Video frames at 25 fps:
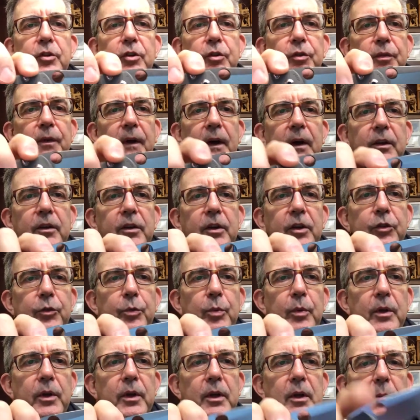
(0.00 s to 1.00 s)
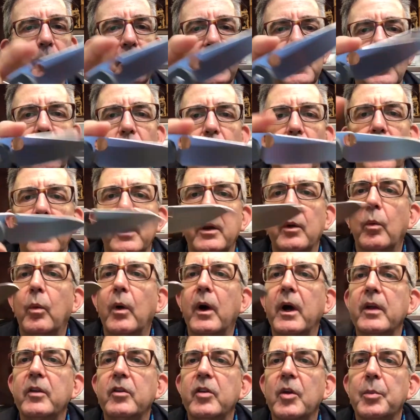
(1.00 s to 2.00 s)
just found this one to be the one that
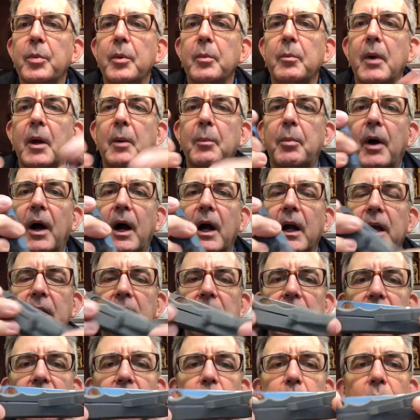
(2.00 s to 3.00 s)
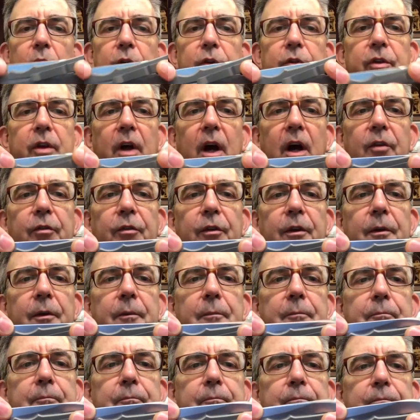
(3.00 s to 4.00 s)
winds up in my pocket the most
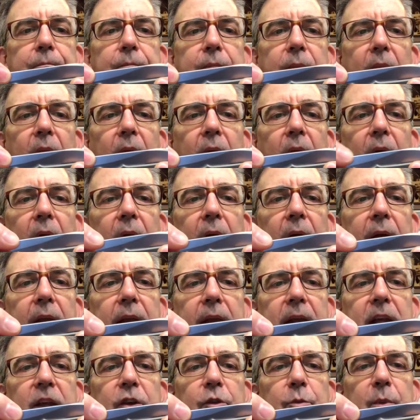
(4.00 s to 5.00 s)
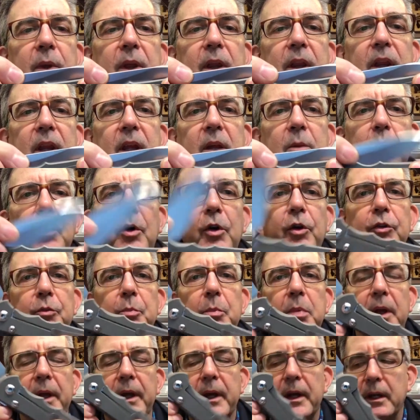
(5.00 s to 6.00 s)
often, and it gives me the
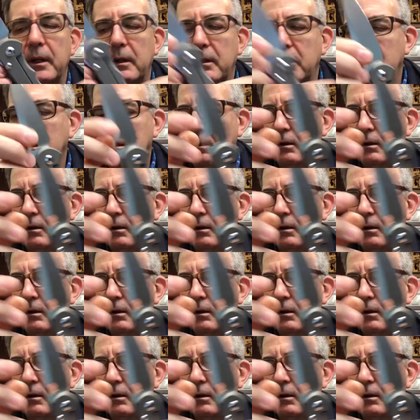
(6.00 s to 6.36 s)
most blade.